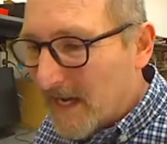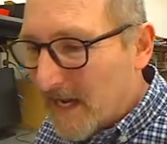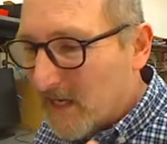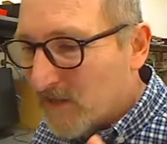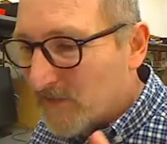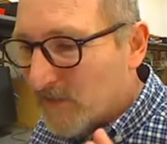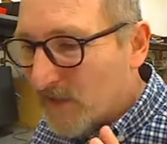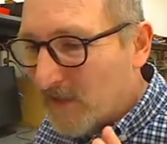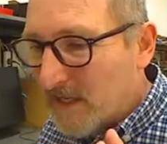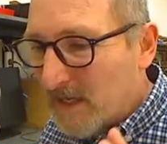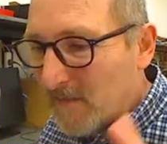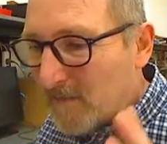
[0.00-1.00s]
And if
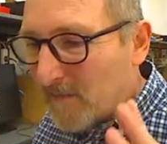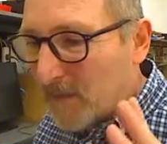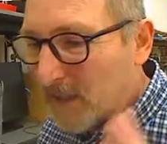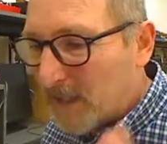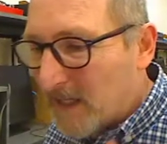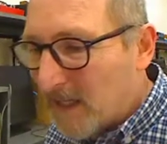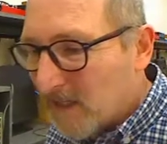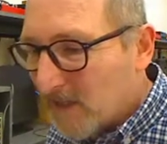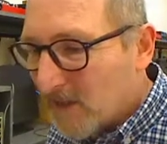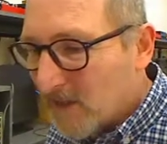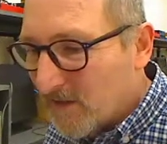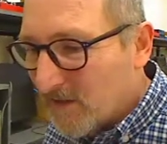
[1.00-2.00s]
I
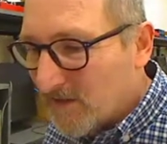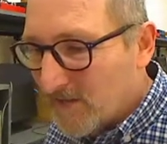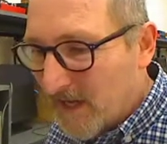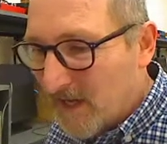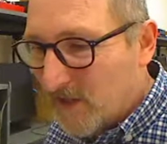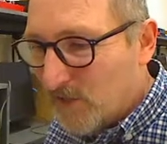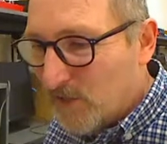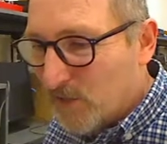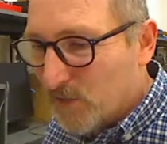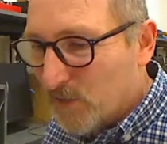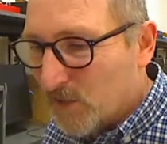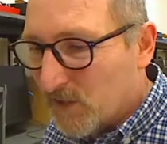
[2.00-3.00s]
plug the
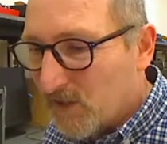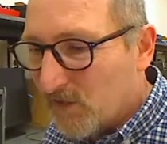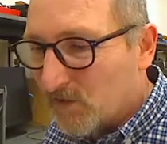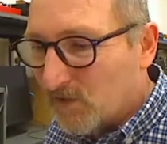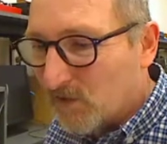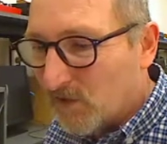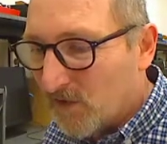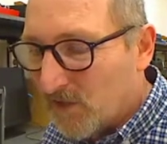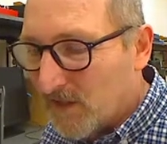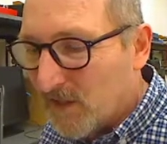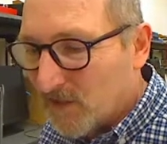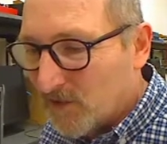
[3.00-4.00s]
values into
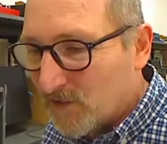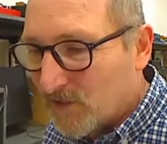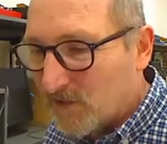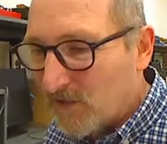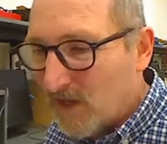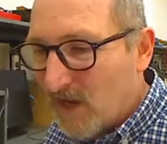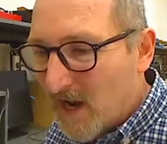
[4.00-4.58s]
this